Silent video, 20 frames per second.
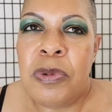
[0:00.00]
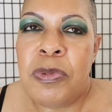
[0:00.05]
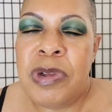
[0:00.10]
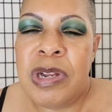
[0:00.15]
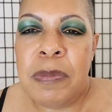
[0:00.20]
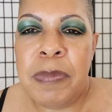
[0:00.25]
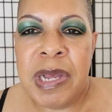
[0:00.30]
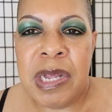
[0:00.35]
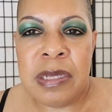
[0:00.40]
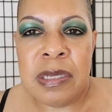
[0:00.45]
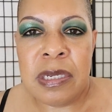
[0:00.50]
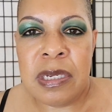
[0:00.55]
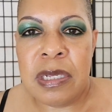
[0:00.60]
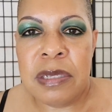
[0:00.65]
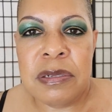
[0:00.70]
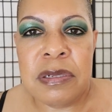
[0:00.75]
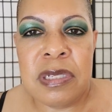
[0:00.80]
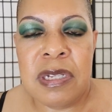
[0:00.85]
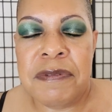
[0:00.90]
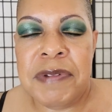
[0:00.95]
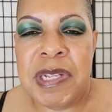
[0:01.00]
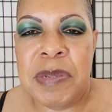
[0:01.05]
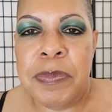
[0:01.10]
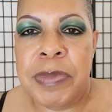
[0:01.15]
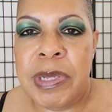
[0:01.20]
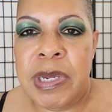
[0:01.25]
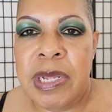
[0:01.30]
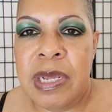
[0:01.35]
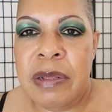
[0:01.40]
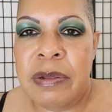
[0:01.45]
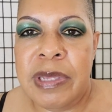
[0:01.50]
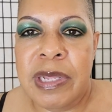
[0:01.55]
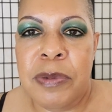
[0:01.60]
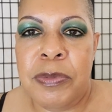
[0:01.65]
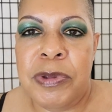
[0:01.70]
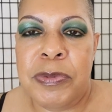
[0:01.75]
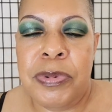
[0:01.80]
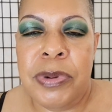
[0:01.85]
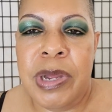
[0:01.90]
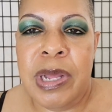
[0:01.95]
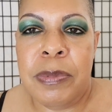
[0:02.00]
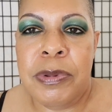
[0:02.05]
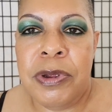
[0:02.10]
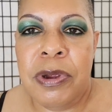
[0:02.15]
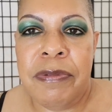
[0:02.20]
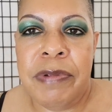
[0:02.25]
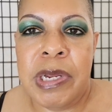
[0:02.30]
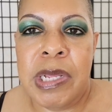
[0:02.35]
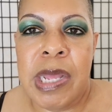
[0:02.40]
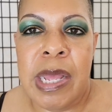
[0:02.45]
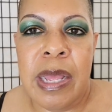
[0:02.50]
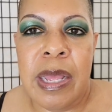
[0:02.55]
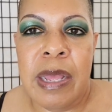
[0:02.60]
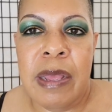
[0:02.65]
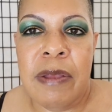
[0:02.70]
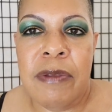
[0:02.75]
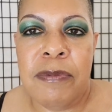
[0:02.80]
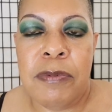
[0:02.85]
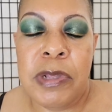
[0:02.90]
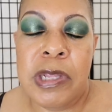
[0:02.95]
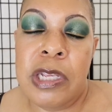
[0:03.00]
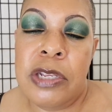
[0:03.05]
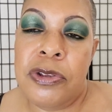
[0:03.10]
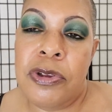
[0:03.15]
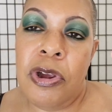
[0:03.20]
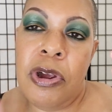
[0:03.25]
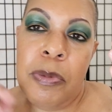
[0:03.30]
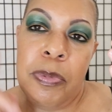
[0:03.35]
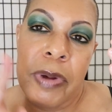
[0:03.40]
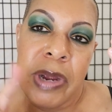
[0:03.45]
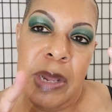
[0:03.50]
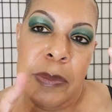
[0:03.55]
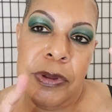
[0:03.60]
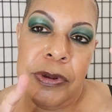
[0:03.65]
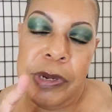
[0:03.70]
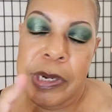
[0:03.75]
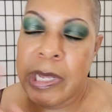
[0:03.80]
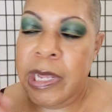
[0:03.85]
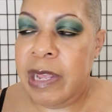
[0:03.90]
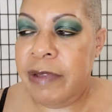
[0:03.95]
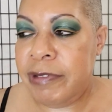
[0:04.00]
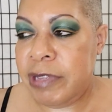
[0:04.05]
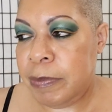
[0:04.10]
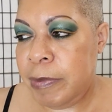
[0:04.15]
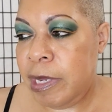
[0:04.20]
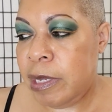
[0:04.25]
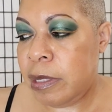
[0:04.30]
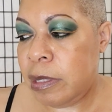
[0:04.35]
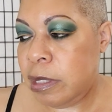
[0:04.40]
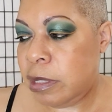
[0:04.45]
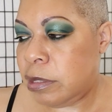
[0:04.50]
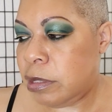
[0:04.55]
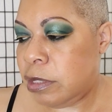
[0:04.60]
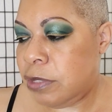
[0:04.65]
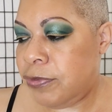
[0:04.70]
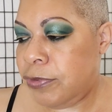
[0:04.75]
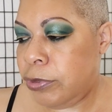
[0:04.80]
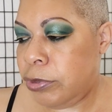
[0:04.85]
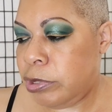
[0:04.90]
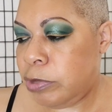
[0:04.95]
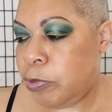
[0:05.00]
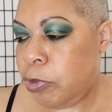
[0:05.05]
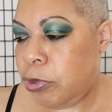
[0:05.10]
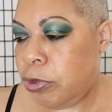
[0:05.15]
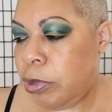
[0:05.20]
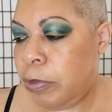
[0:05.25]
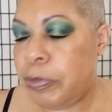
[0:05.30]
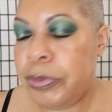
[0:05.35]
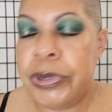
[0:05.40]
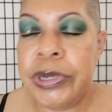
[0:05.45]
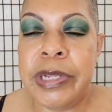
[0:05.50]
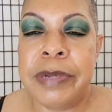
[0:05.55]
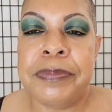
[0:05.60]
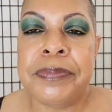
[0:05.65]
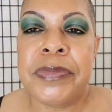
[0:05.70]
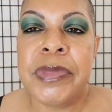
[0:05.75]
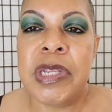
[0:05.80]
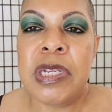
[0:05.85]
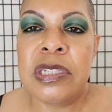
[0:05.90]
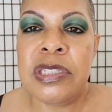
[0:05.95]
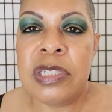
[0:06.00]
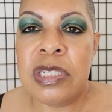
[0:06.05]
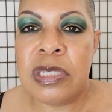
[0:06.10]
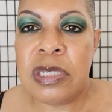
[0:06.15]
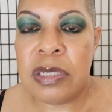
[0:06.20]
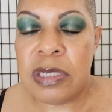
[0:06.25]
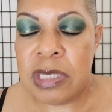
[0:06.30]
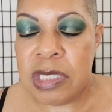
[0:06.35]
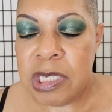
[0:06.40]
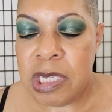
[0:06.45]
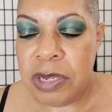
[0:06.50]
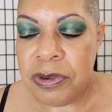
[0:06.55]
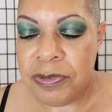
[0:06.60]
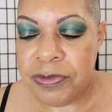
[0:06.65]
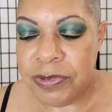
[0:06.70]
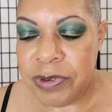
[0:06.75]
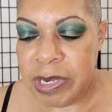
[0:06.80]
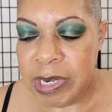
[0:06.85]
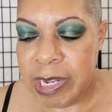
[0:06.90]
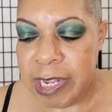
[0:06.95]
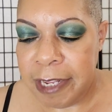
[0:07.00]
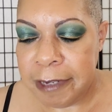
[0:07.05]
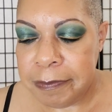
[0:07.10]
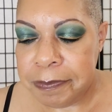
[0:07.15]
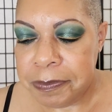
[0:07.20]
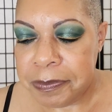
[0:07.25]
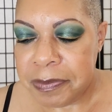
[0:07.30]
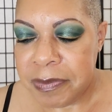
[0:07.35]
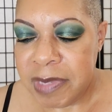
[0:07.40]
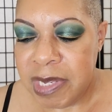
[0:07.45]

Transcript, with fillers: What about the other stuff that been out that we probably already have? Well, that y'all probably already have because my collection is really small. But she's a good channel for that.